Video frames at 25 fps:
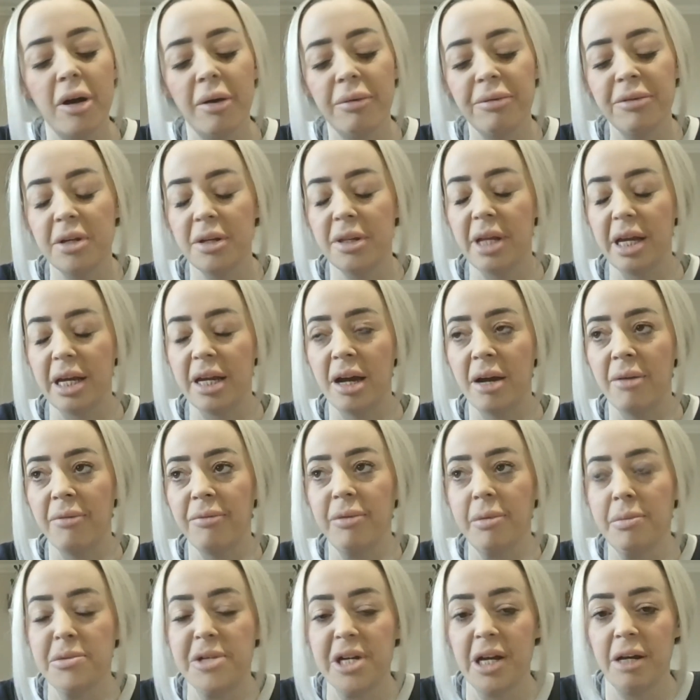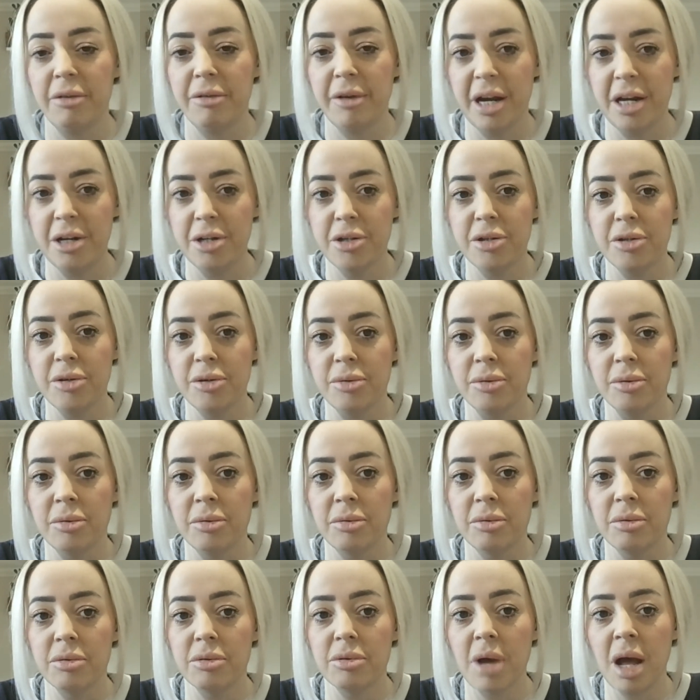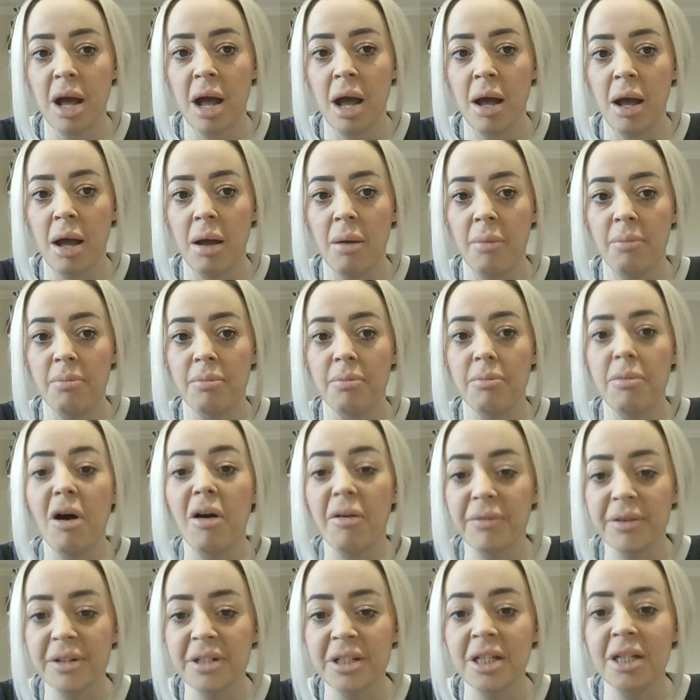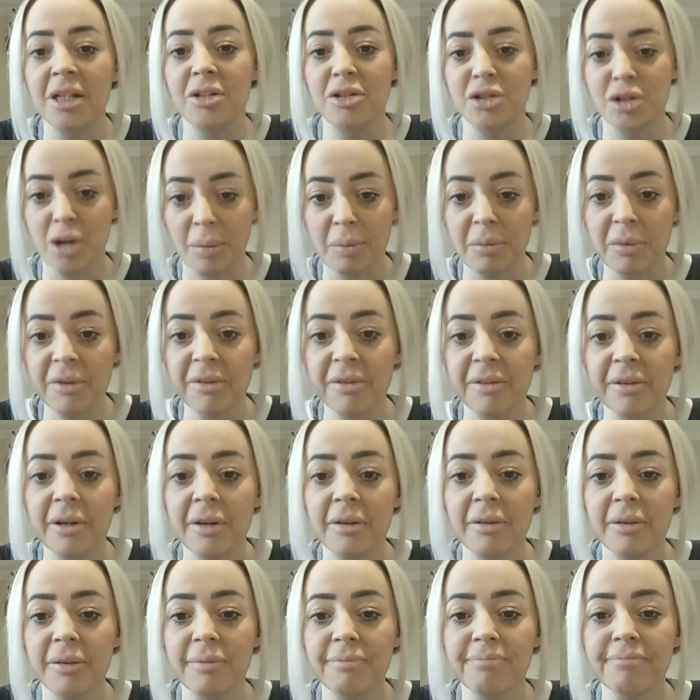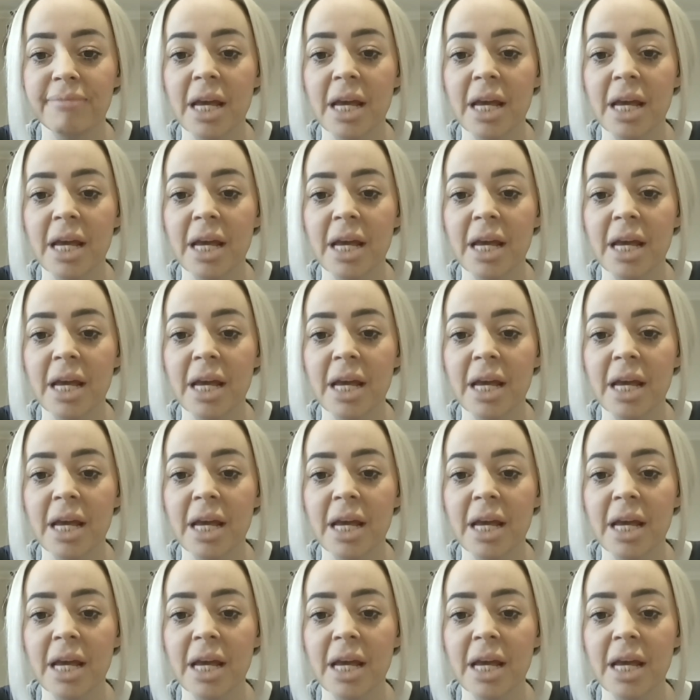often they come from generational poverty and joblessness.